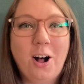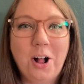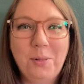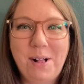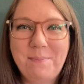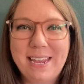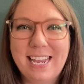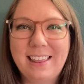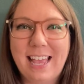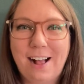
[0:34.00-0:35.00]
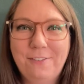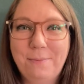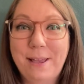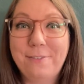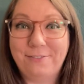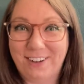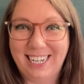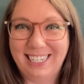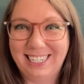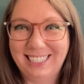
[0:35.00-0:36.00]
all while making the alphabet
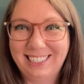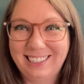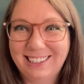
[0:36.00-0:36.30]
fun.